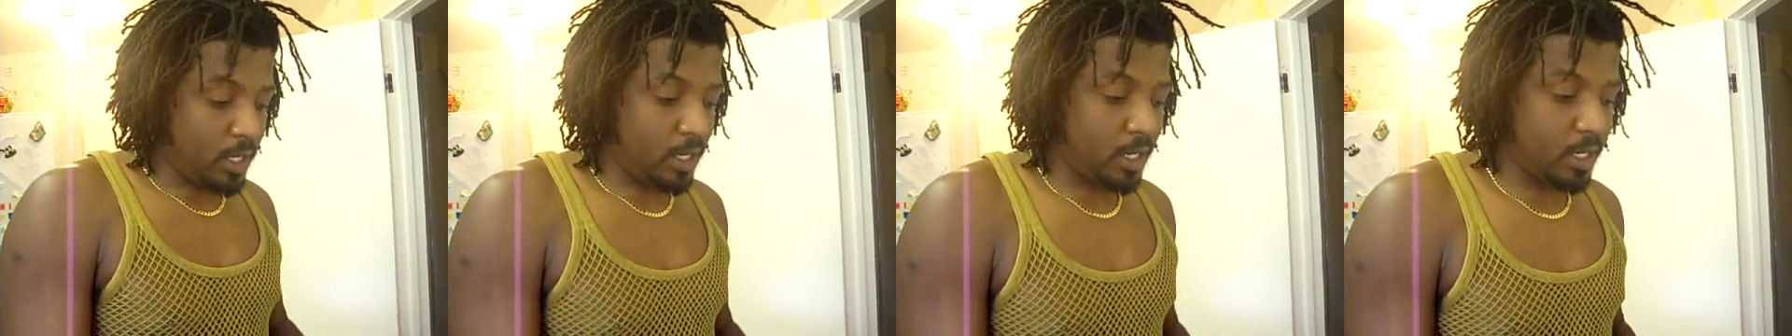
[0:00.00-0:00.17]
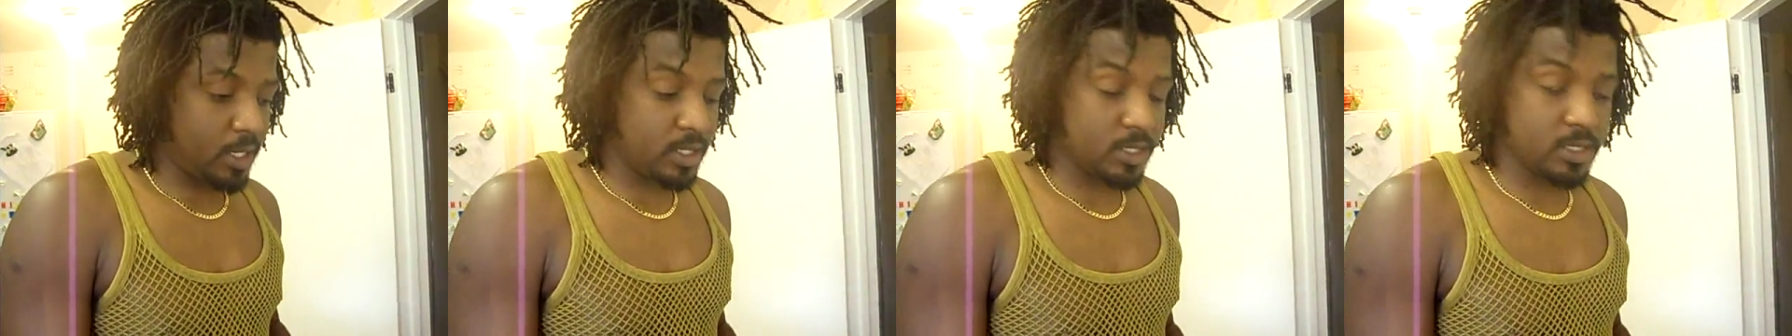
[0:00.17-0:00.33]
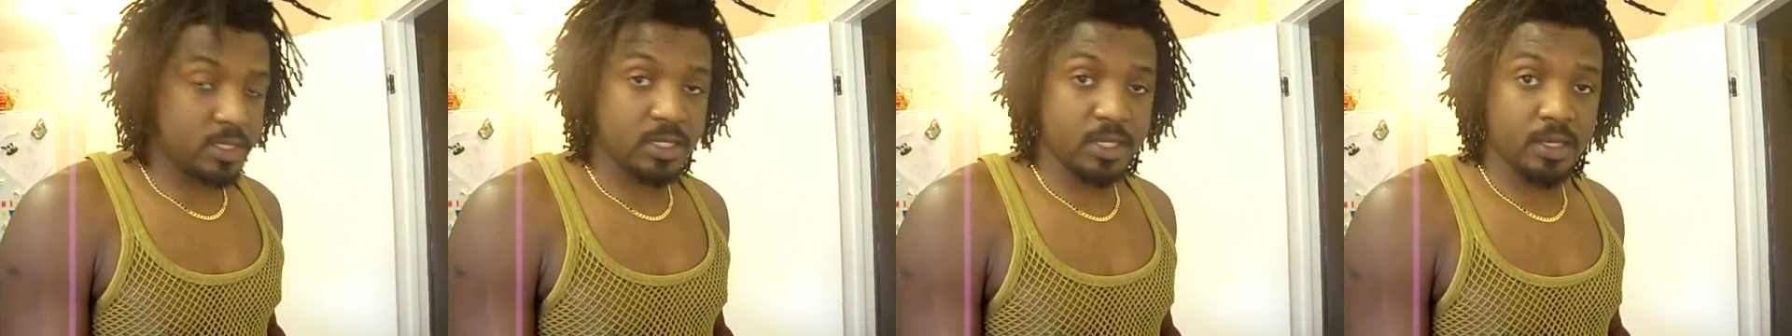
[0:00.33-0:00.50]

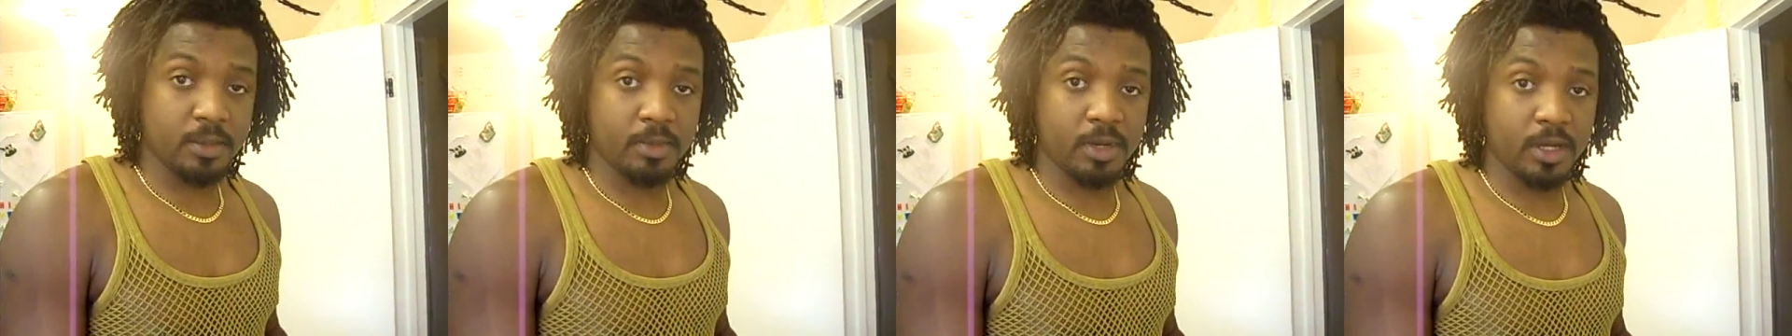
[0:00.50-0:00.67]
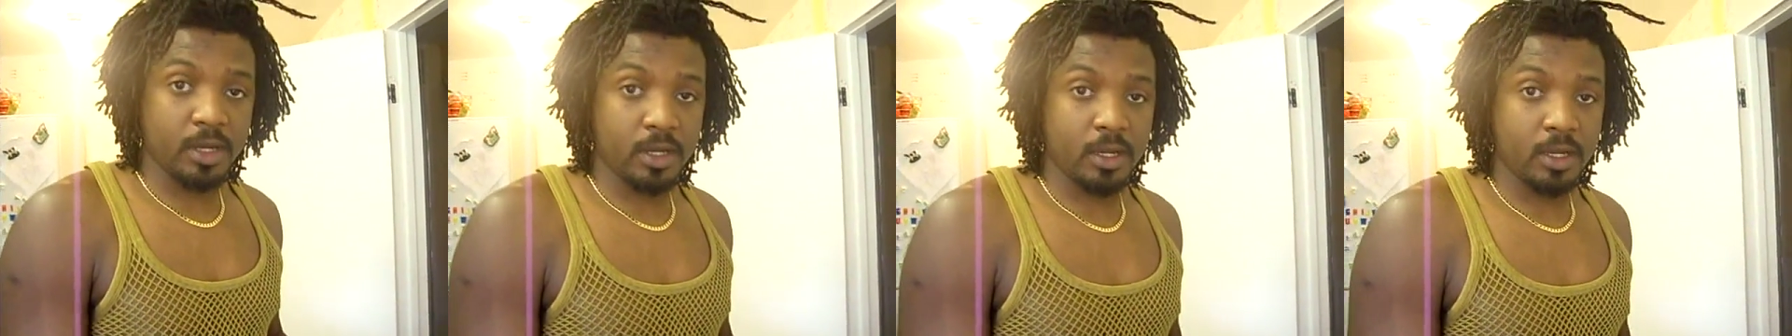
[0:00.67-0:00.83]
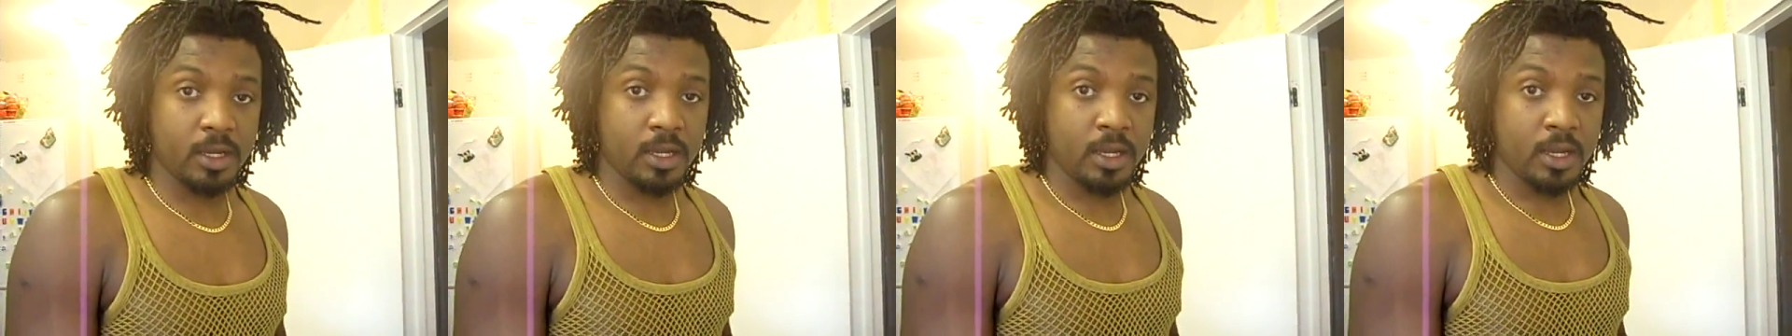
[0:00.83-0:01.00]
Let it
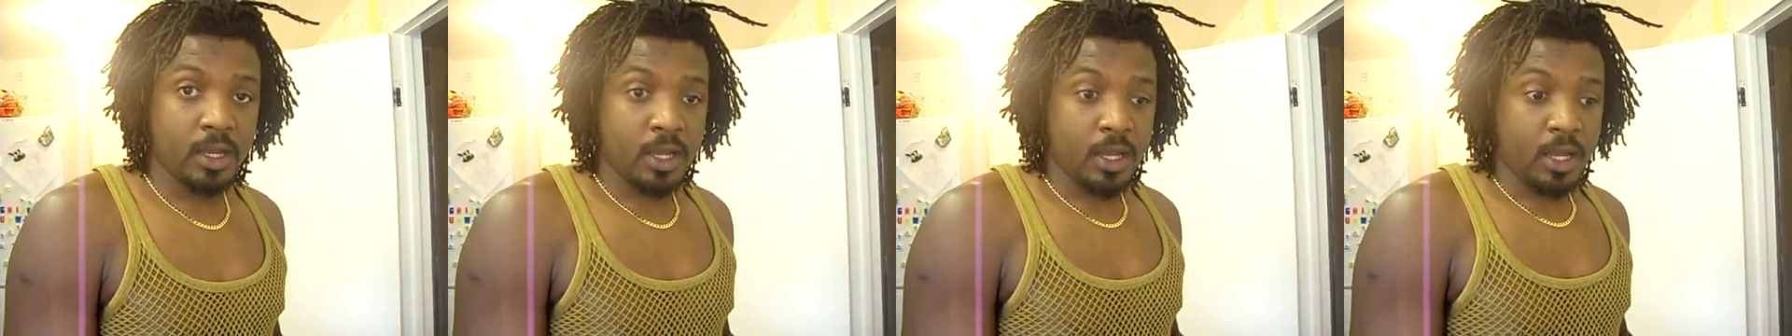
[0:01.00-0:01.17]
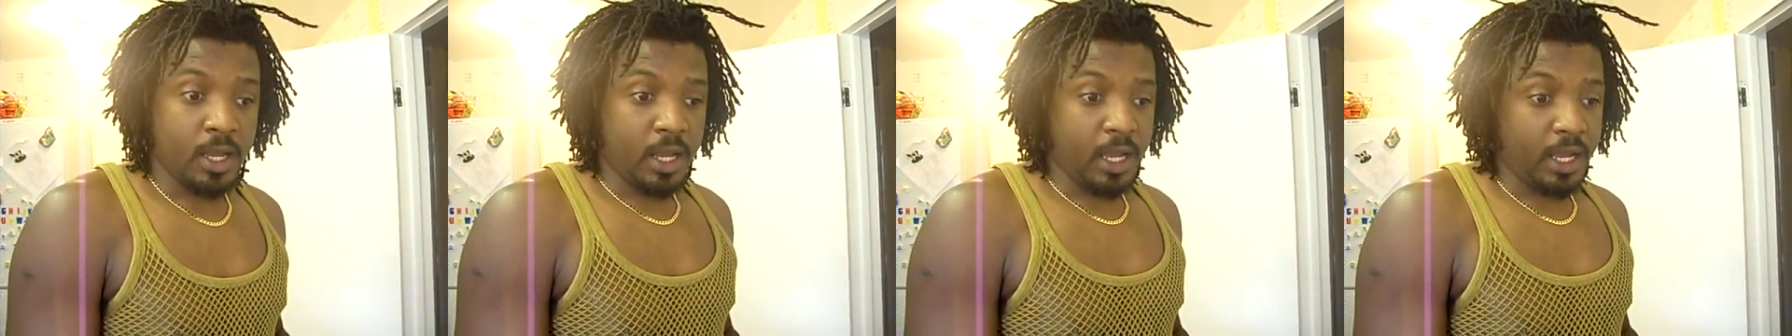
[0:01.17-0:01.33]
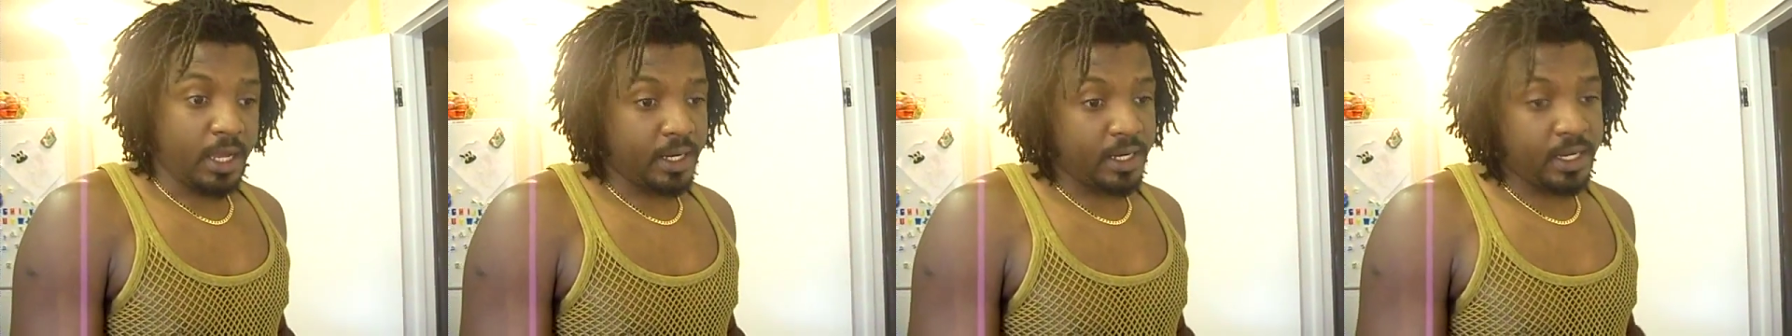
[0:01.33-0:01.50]
simmer
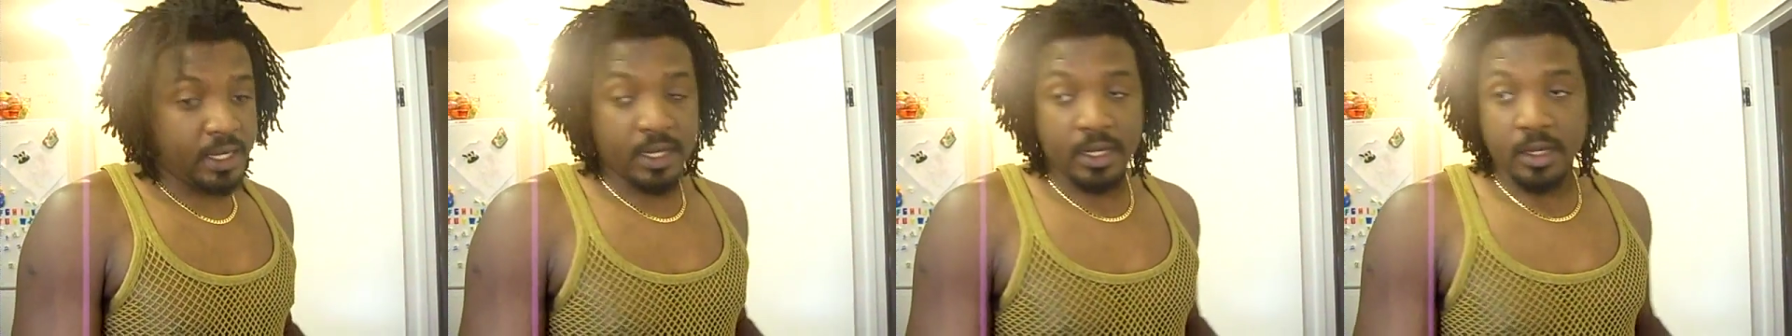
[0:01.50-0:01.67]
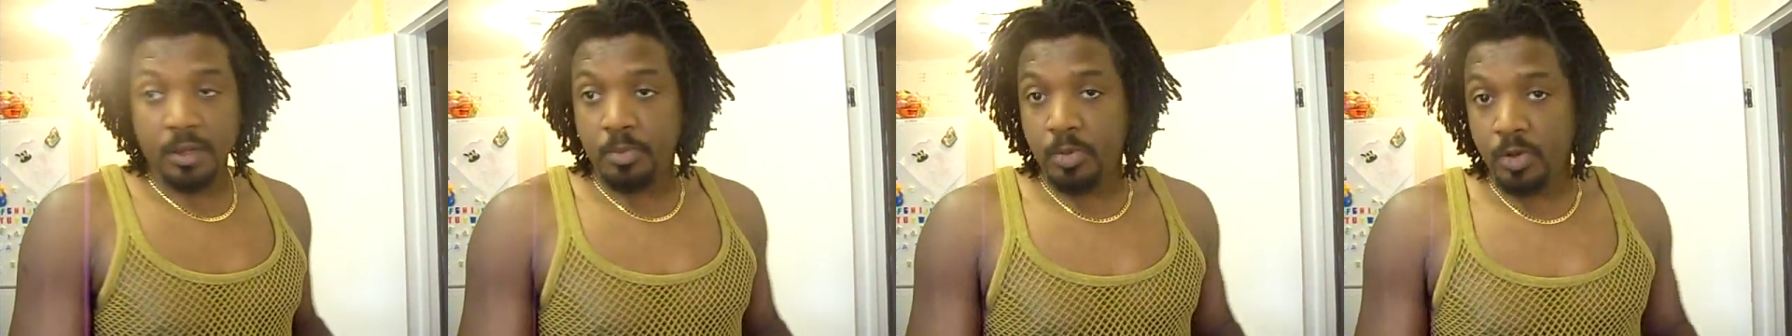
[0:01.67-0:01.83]
and then